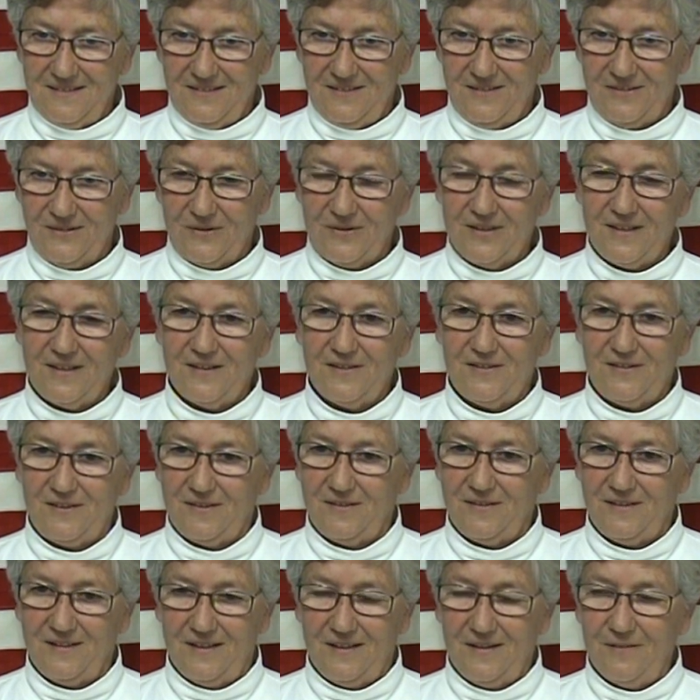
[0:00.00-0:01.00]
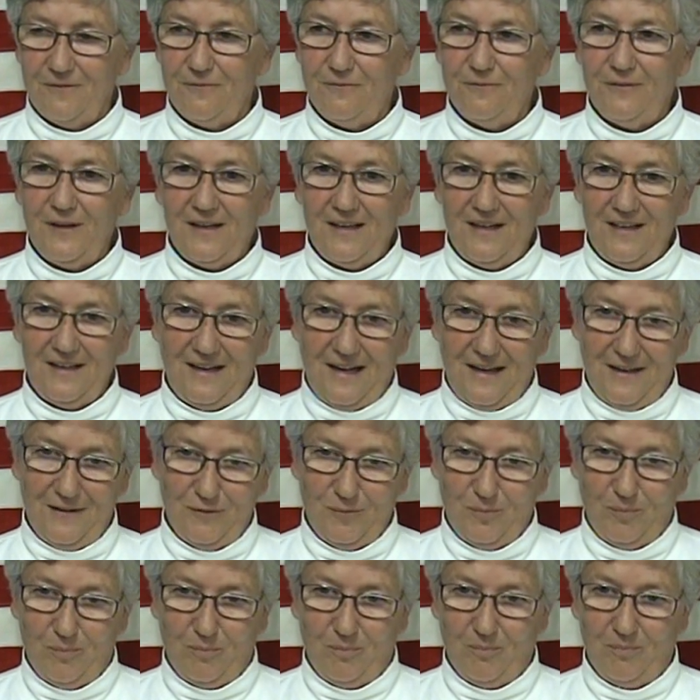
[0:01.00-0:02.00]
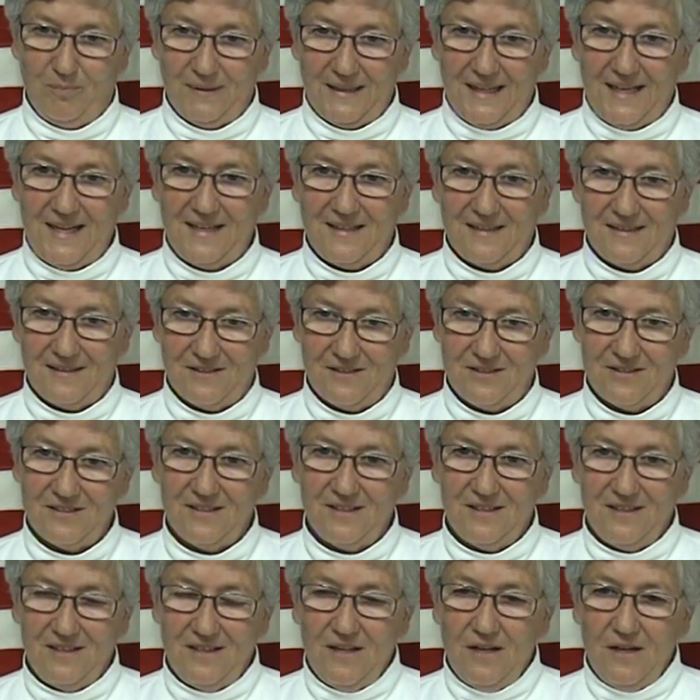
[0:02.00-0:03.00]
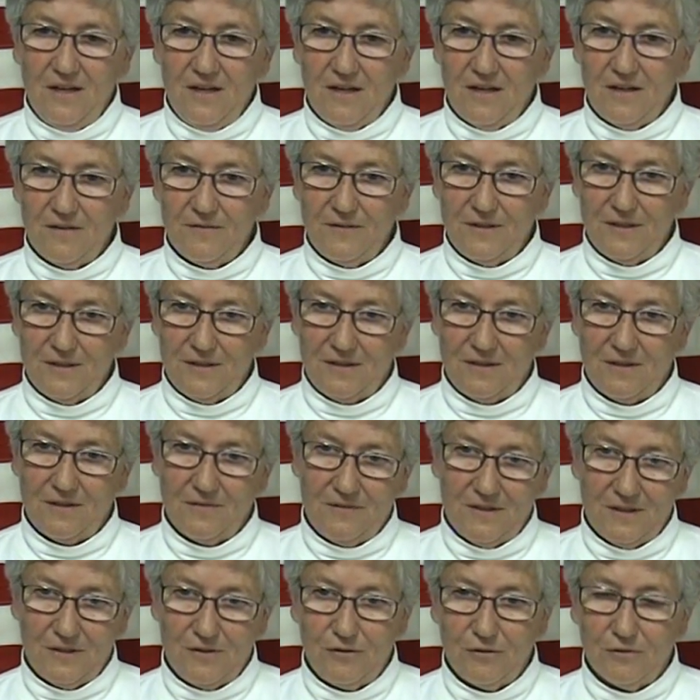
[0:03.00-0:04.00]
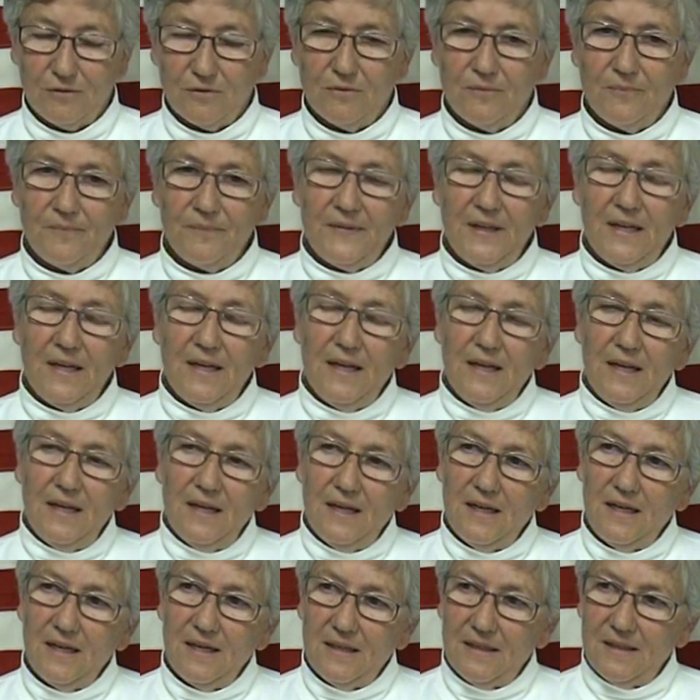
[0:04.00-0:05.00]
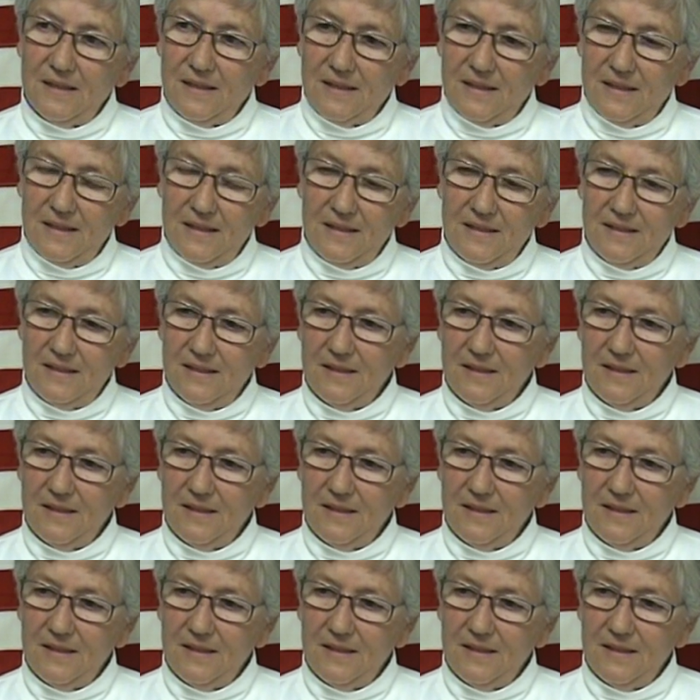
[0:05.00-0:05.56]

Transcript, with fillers: So there's a, a very nice blend of the, of the, two, uh,